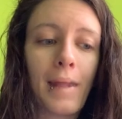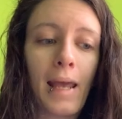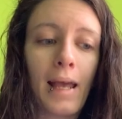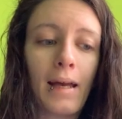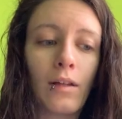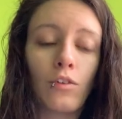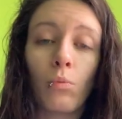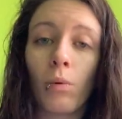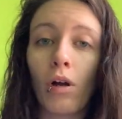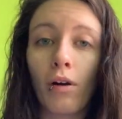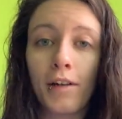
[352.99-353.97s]
and
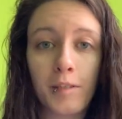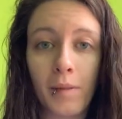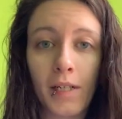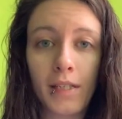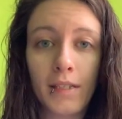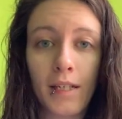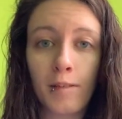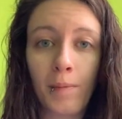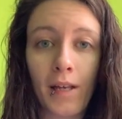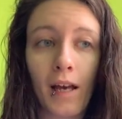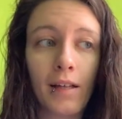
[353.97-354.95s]
what our experience is,
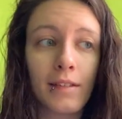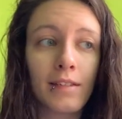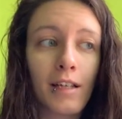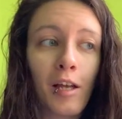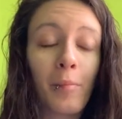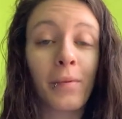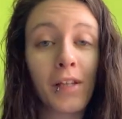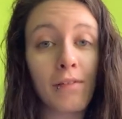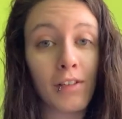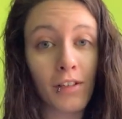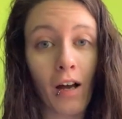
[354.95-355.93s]
because
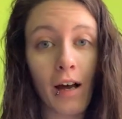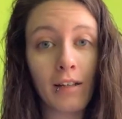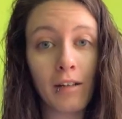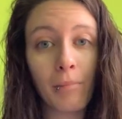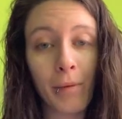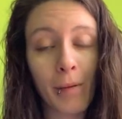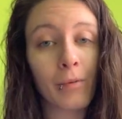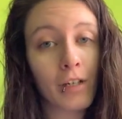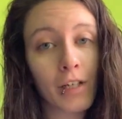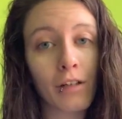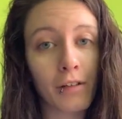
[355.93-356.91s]
believe it or not, people
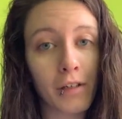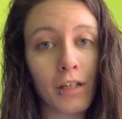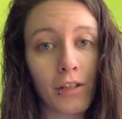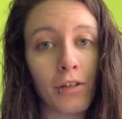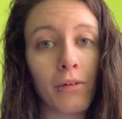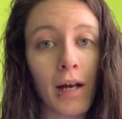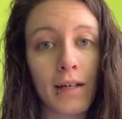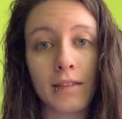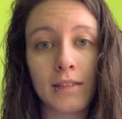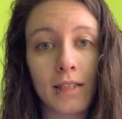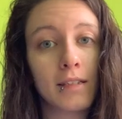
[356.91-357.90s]
are going to look at you as
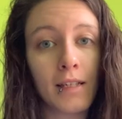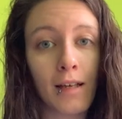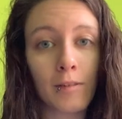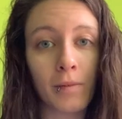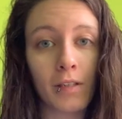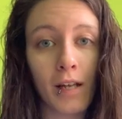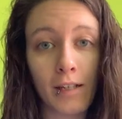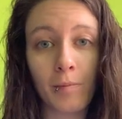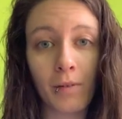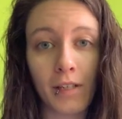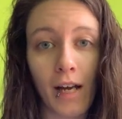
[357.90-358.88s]
a Scentsy
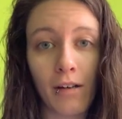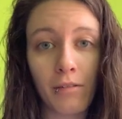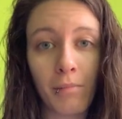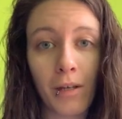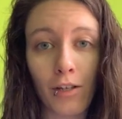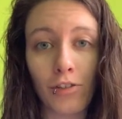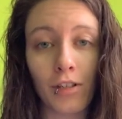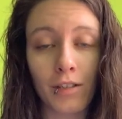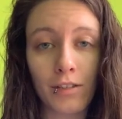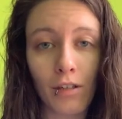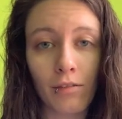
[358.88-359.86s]
expert now because you're a
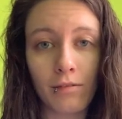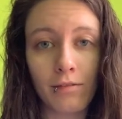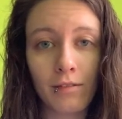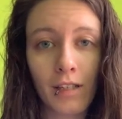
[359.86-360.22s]
consultant.